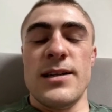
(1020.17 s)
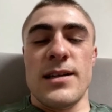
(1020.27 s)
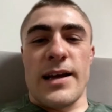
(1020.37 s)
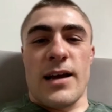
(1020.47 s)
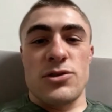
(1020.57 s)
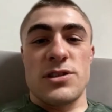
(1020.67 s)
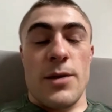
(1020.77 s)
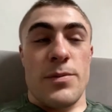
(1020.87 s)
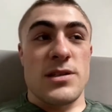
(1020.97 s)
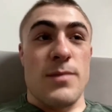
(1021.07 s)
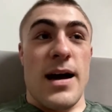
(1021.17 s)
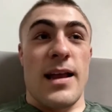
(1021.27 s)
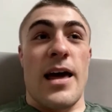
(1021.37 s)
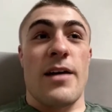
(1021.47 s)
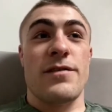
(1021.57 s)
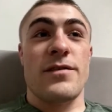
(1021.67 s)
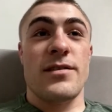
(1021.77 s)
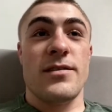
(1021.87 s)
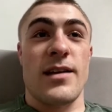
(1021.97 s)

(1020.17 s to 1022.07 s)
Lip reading: Like, I was stepping to my left